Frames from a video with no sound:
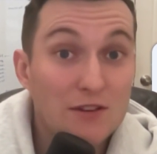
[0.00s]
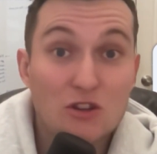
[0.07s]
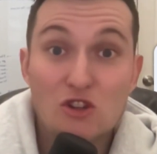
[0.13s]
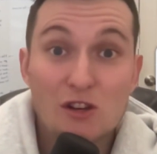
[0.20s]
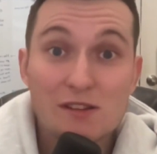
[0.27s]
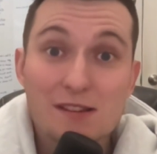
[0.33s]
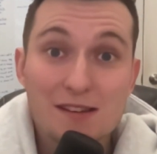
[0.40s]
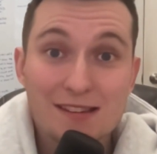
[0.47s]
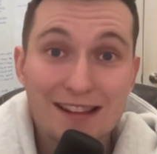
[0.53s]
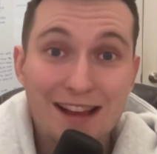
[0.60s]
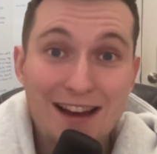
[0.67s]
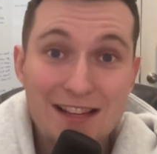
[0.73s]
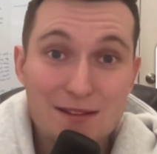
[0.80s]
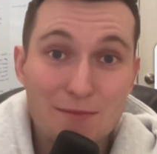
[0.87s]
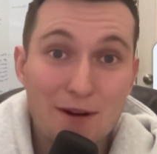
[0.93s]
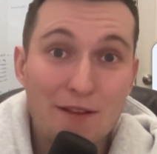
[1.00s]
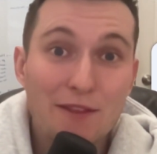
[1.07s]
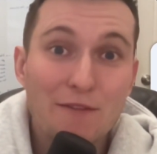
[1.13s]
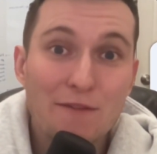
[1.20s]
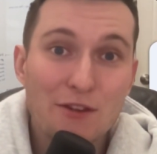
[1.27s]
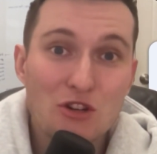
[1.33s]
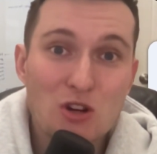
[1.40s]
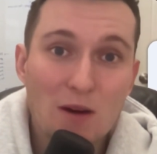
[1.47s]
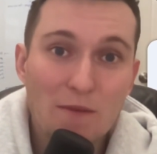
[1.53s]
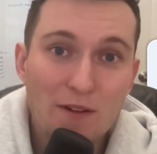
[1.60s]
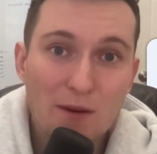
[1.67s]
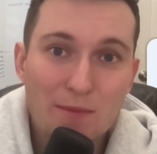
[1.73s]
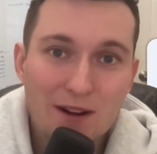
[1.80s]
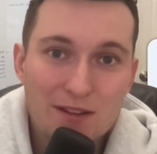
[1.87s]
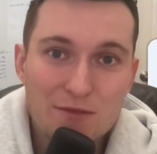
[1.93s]
just this last month for the
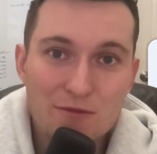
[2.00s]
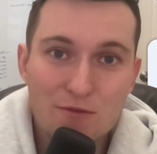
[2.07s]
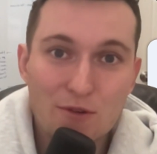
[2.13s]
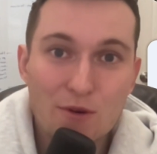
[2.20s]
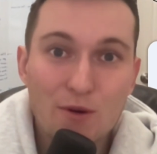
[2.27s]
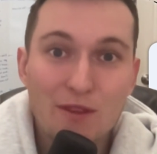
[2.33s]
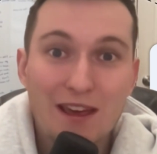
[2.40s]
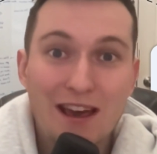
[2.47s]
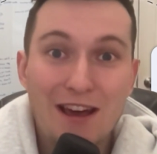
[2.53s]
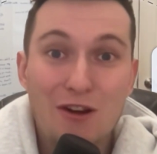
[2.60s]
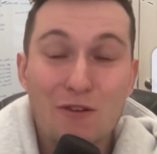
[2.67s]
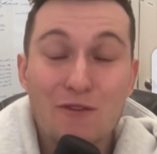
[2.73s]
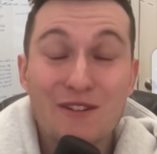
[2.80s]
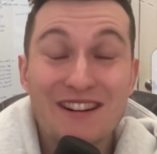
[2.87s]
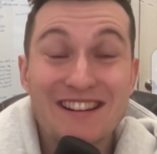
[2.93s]
Shopify brands we work with at over a